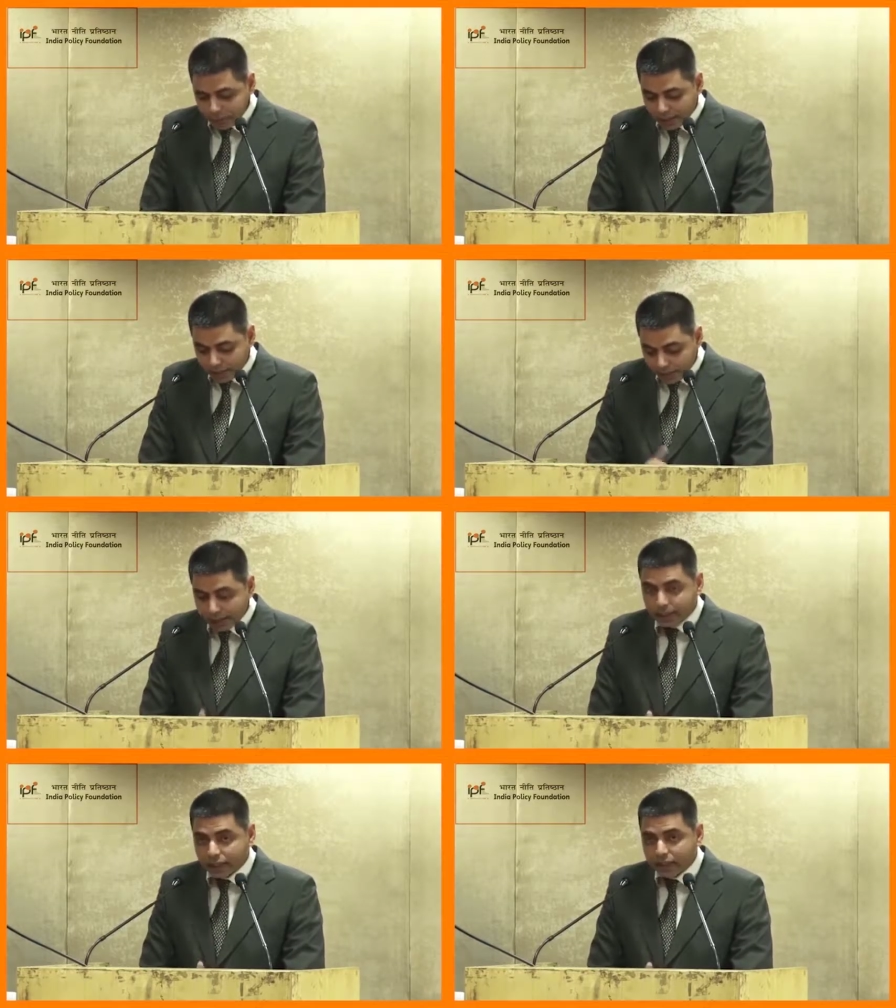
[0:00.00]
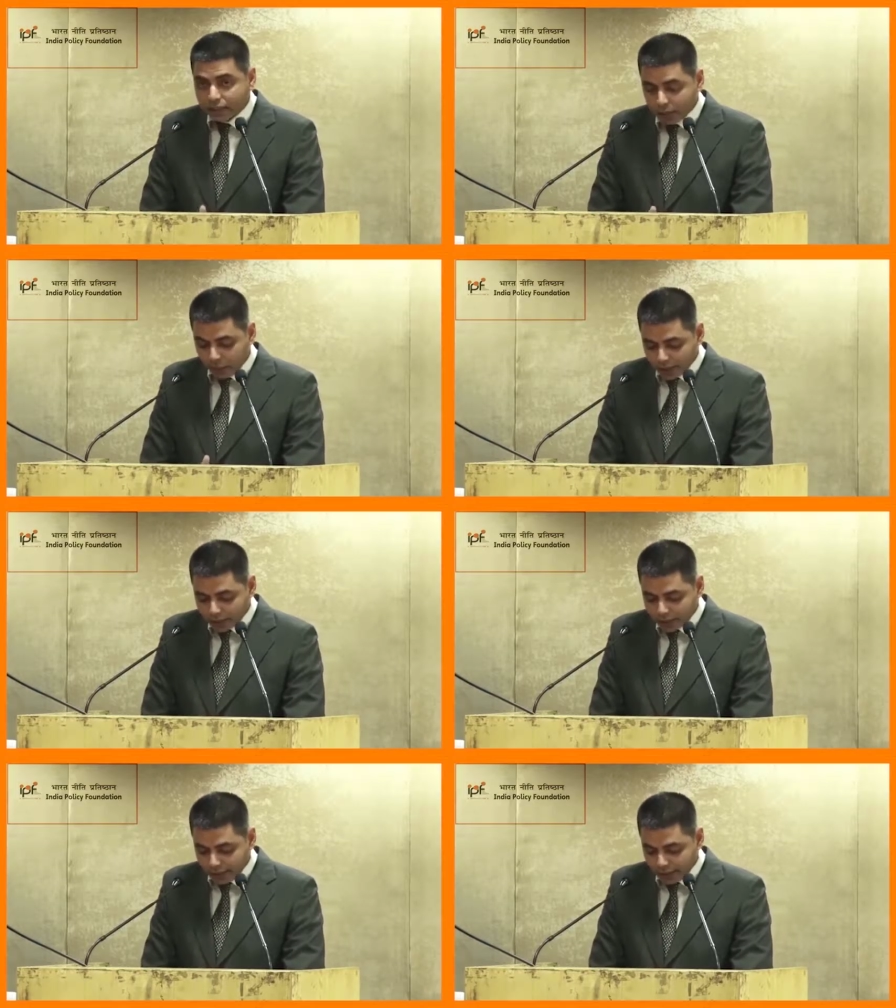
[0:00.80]
Yet, the
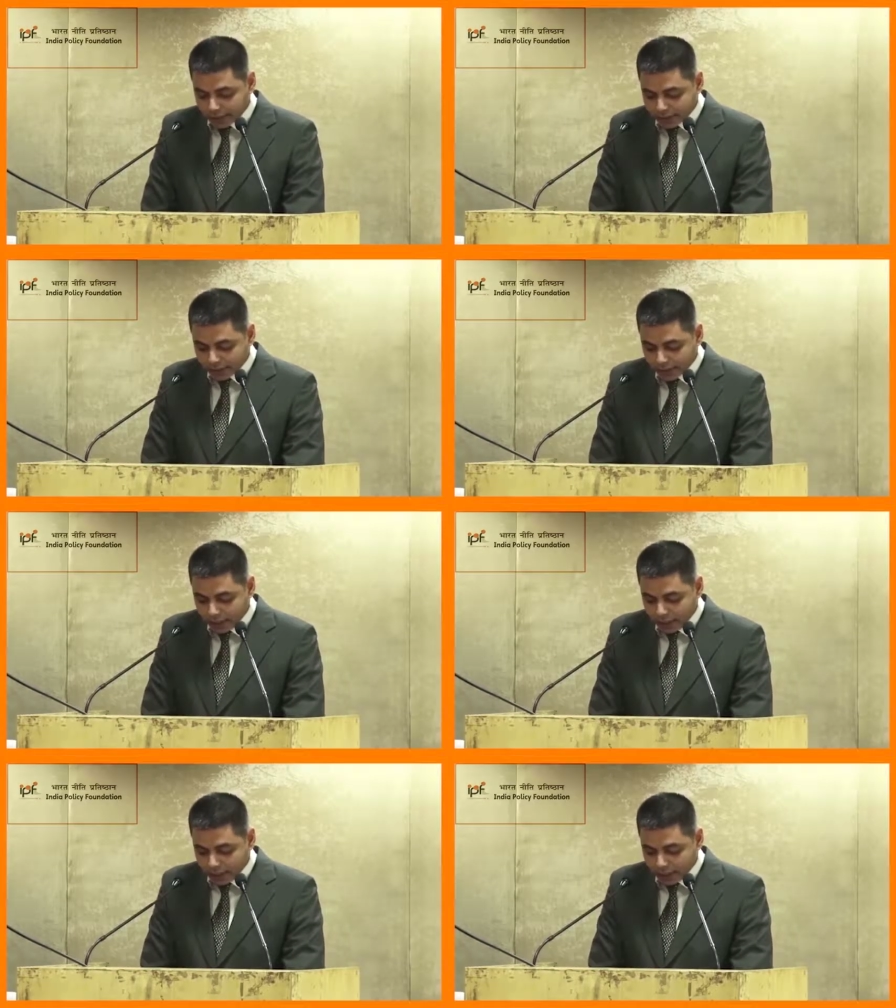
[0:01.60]
question arises